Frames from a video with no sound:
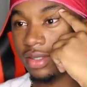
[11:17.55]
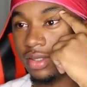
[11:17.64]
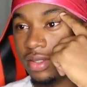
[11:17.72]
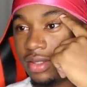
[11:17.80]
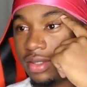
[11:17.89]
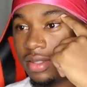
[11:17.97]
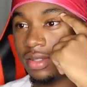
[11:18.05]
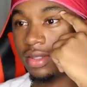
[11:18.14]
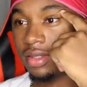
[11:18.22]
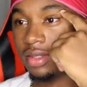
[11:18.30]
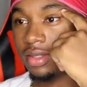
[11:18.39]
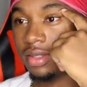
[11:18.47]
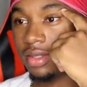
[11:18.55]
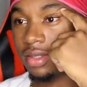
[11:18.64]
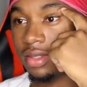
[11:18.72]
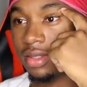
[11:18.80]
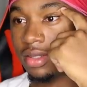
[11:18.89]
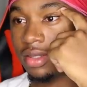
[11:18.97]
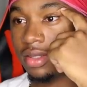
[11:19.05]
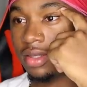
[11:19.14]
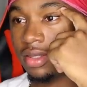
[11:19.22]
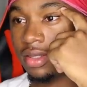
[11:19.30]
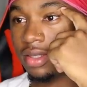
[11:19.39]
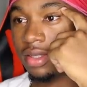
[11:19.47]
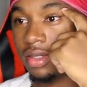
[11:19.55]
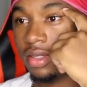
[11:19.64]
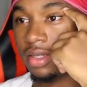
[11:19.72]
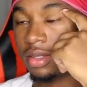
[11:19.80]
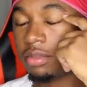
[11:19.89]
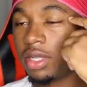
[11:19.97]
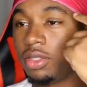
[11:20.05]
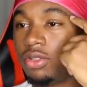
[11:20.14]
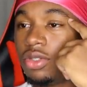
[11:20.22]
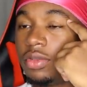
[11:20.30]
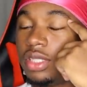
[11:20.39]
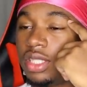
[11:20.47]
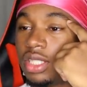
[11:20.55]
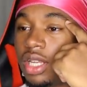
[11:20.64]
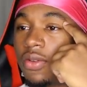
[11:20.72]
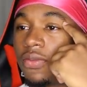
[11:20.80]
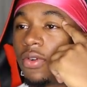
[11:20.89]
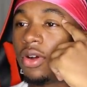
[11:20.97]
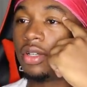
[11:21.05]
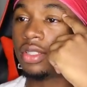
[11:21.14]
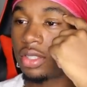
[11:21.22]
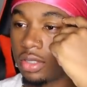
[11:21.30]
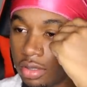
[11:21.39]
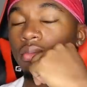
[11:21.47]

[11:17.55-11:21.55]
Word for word: What's, no, give me your YouTube right now. My YouTube is DeShay Frost.